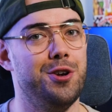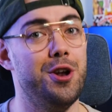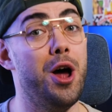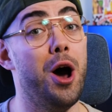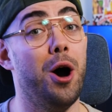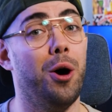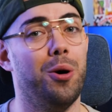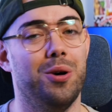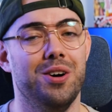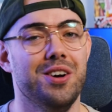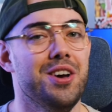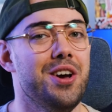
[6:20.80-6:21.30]

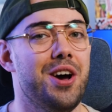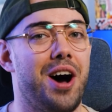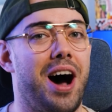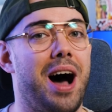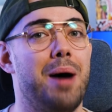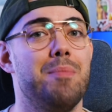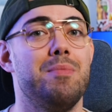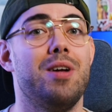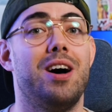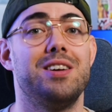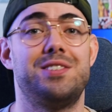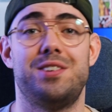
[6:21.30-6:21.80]
No,
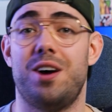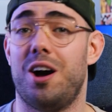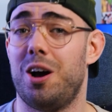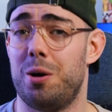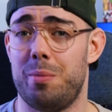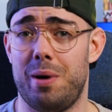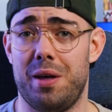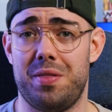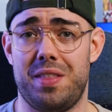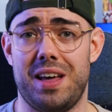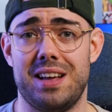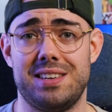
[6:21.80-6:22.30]
I'm not talking
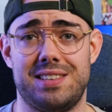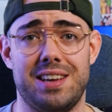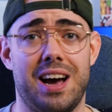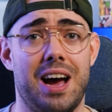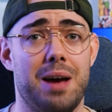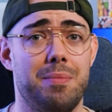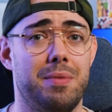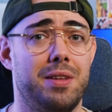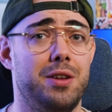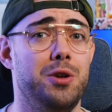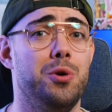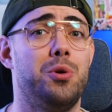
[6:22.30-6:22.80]
about that
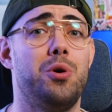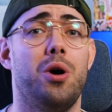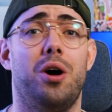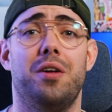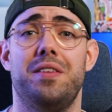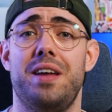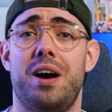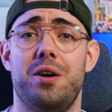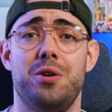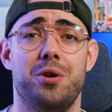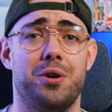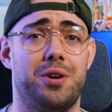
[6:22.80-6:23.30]
time that you
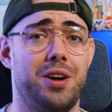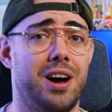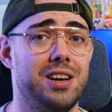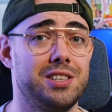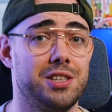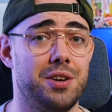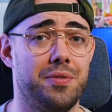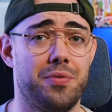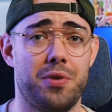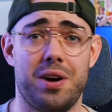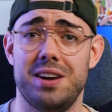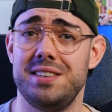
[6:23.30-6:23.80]
called out your
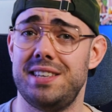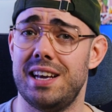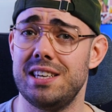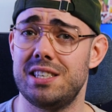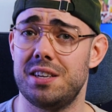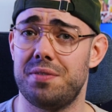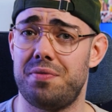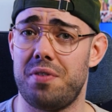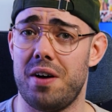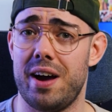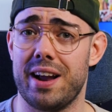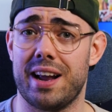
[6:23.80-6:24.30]
cousin for
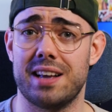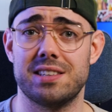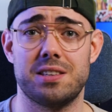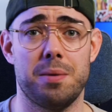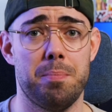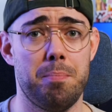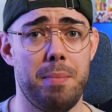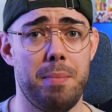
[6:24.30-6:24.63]
identifying as a